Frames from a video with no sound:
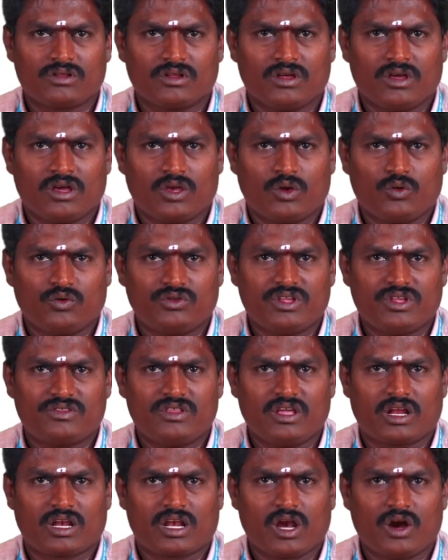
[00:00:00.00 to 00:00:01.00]
uses the
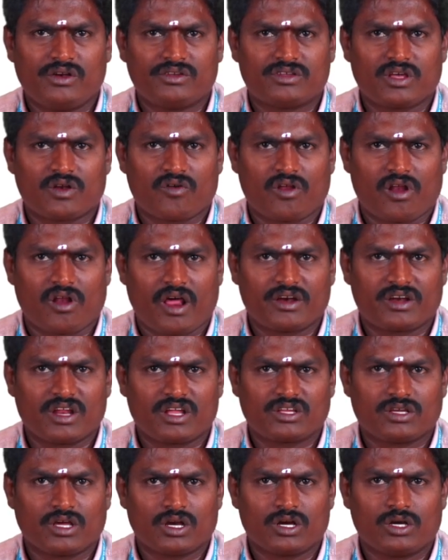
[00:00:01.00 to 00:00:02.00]
client server
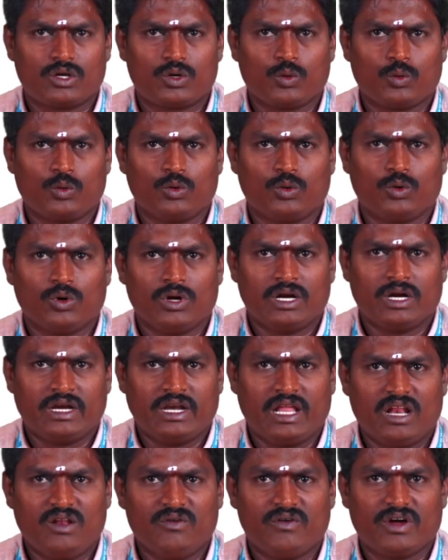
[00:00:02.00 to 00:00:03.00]
architecture to
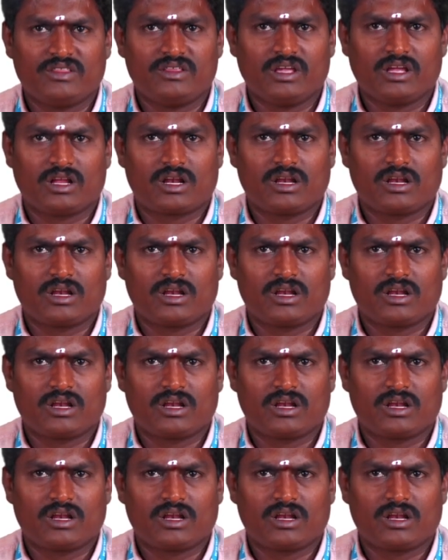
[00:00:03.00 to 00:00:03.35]
deliver the